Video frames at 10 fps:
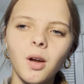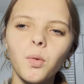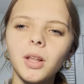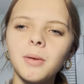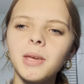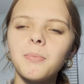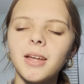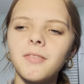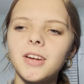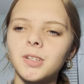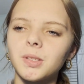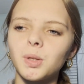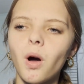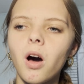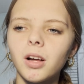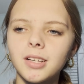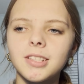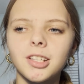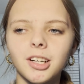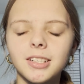Will it be beneficial to all
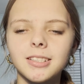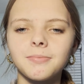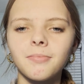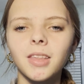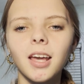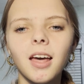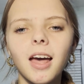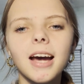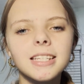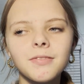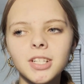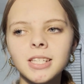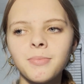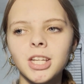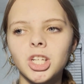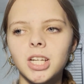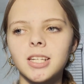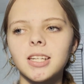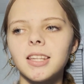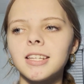concerned? As I've just
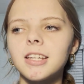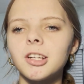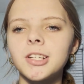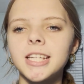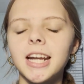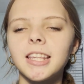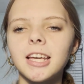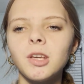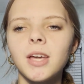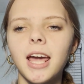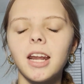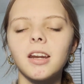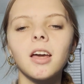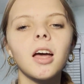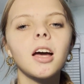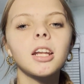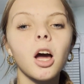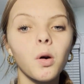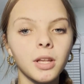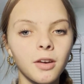mentioned, this understanding that you gain,
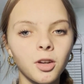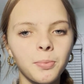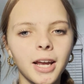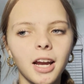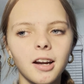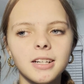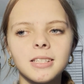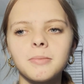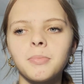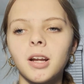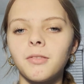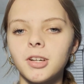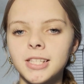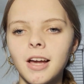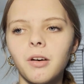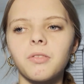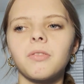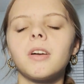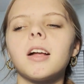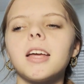not only of your peers, but of yourself,
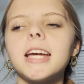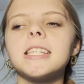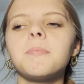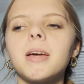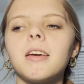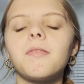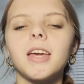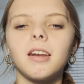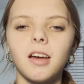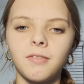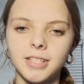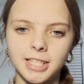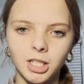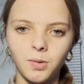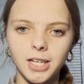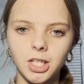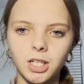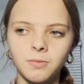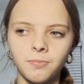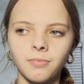is a benefit of the
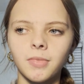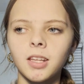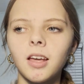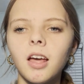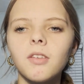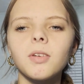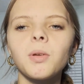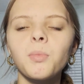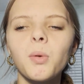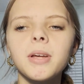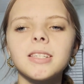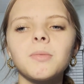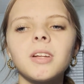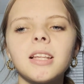situation. From the moment someone